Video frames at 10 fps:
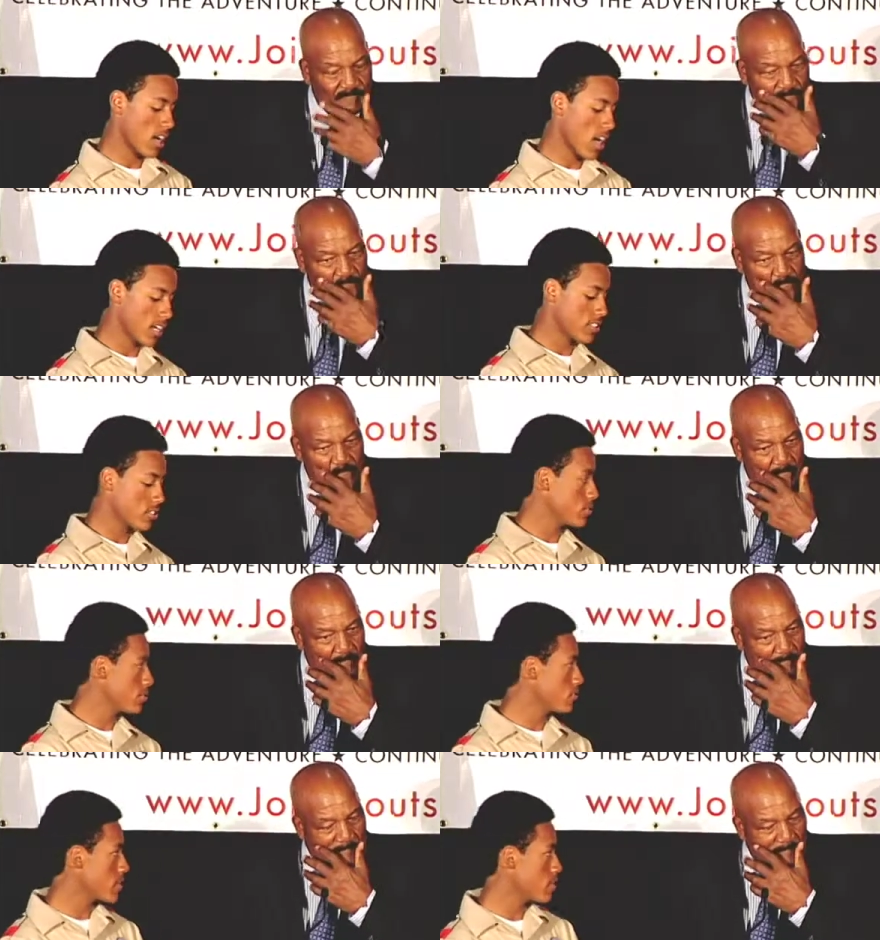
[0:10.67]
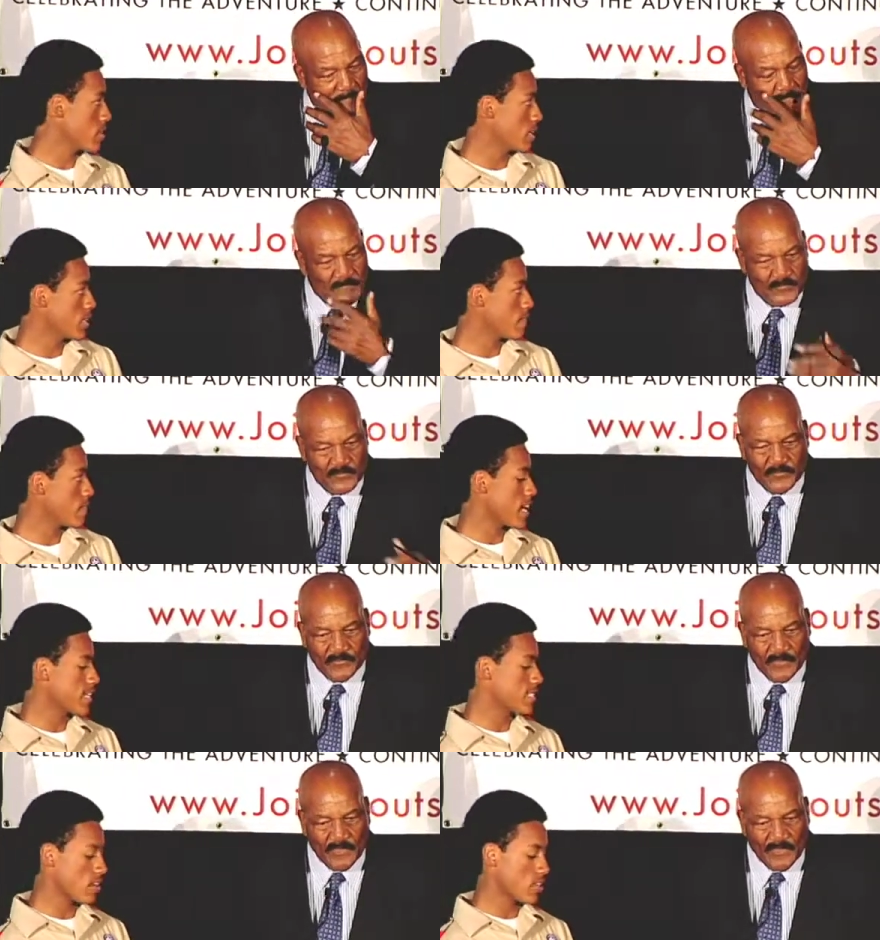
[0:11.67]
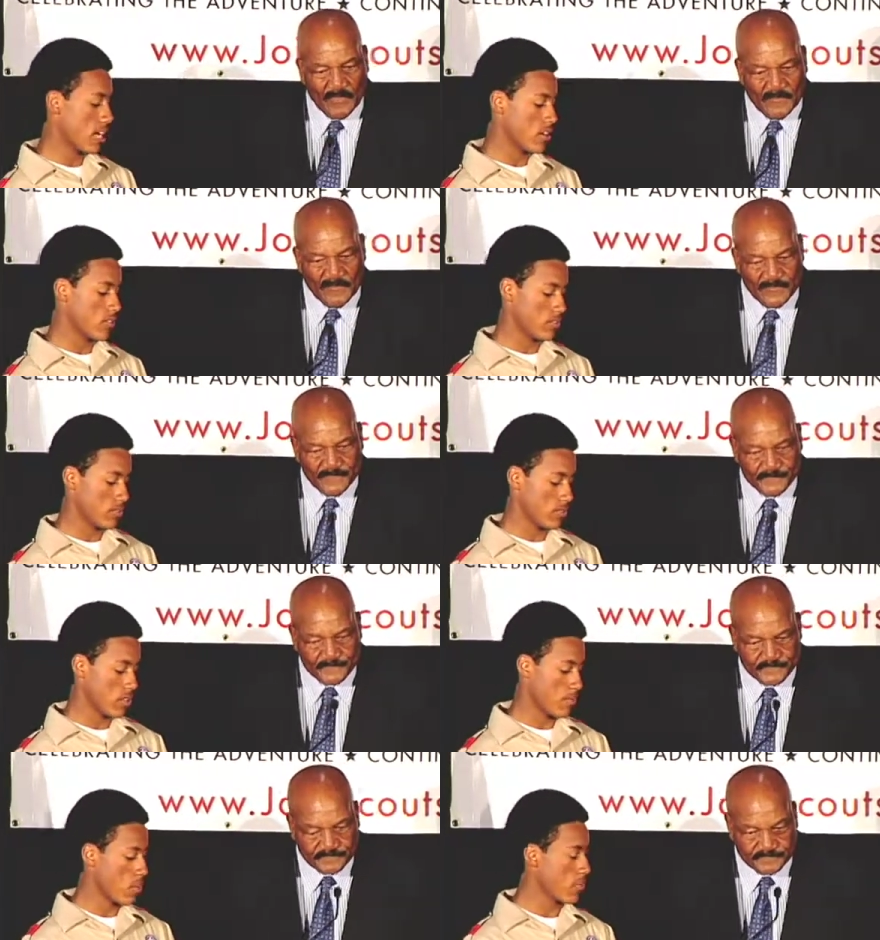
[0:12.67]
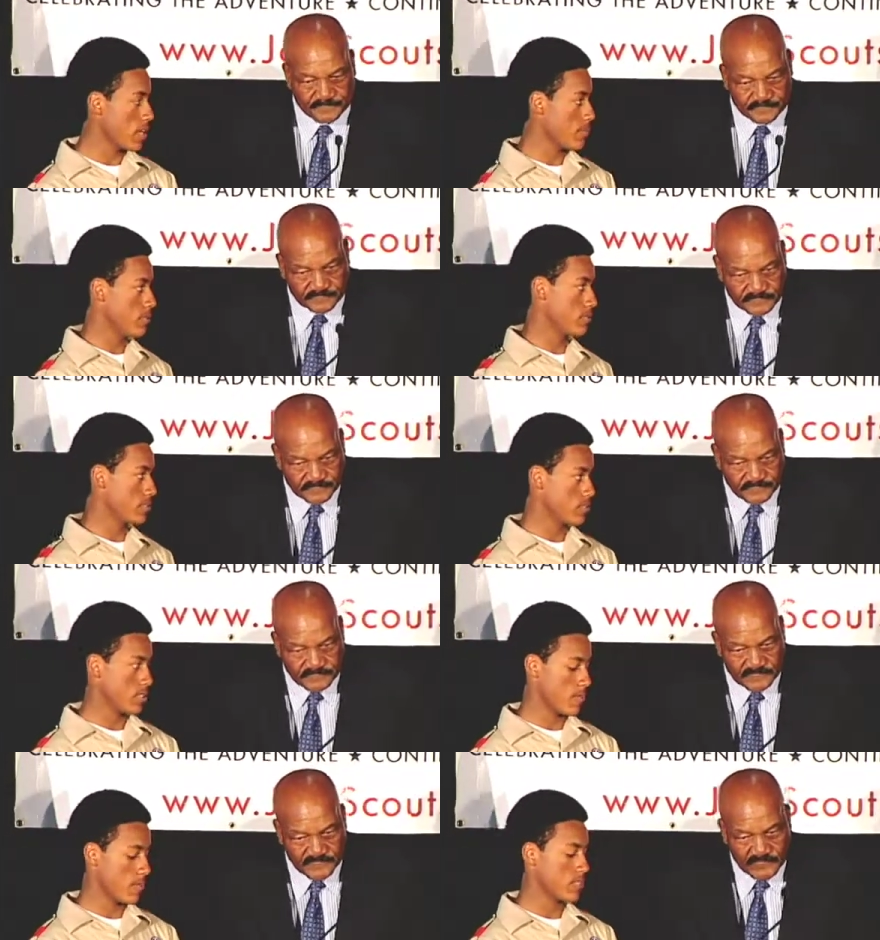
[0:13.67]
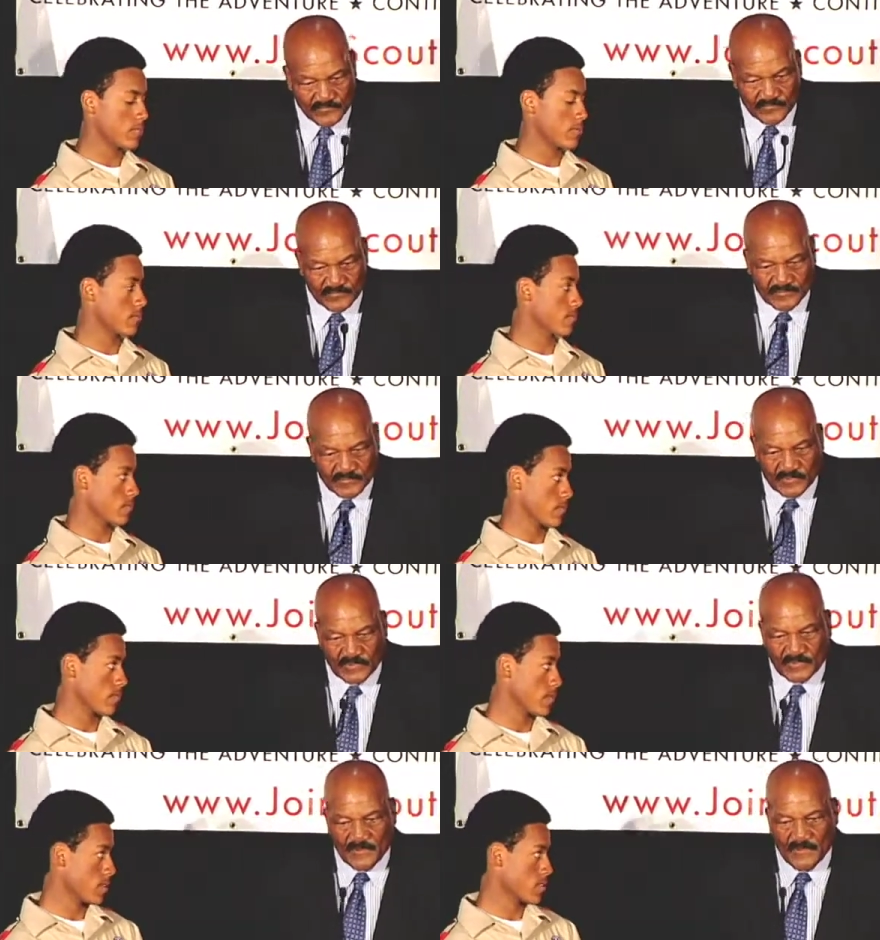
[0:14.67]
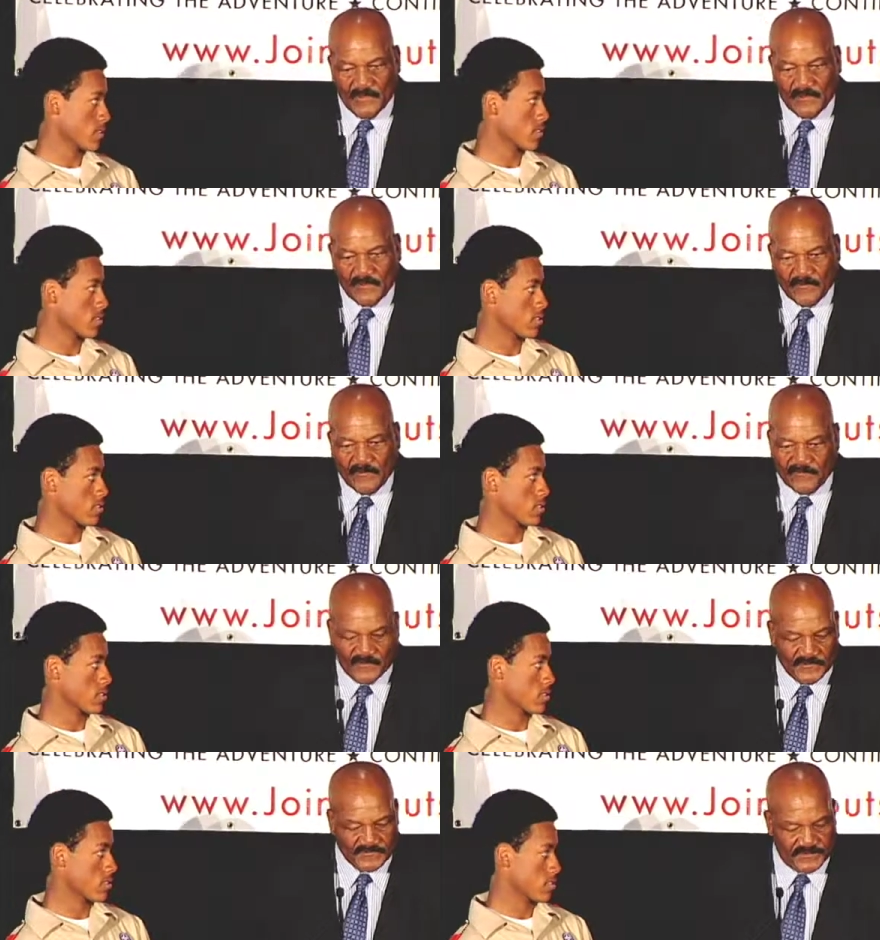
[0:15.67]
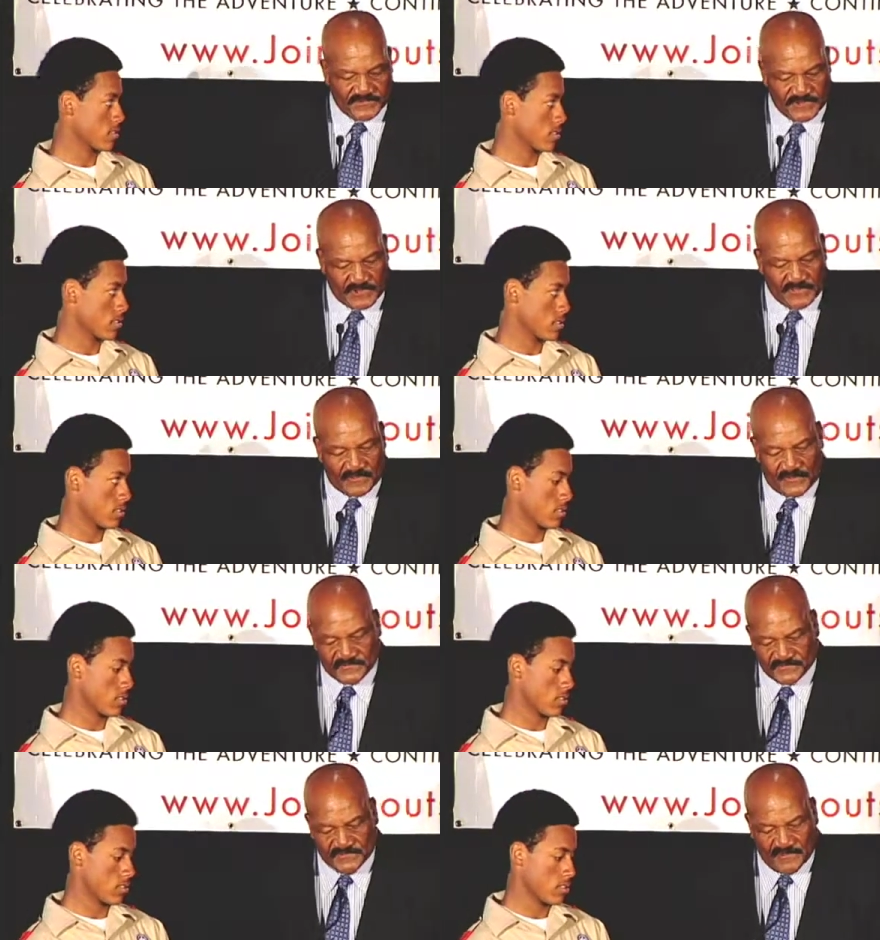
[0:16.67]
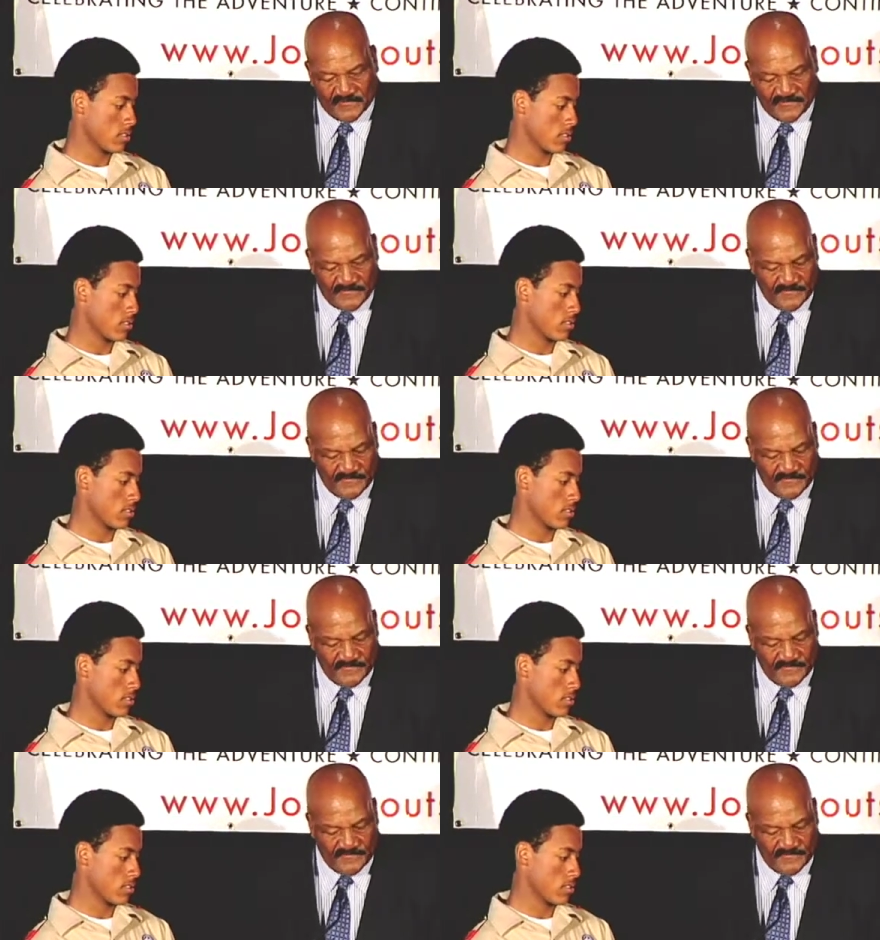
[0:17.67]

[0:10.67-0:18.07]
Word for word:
Speaker 1: Uh, could you give me any advice on how to motivate people in my troop?
Speaker 2: Well, the first thing, take a look at yourself